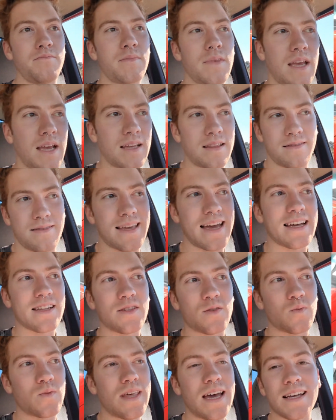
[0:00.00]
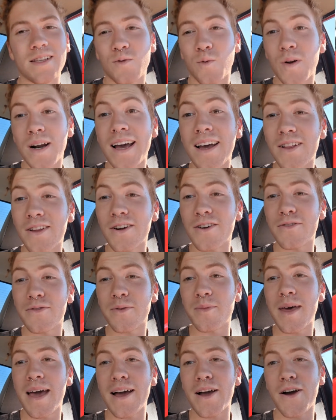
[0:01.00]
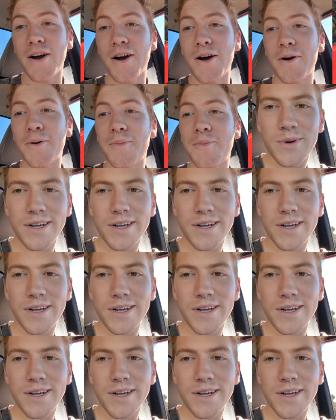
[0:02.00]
Like that's what I learned from that car.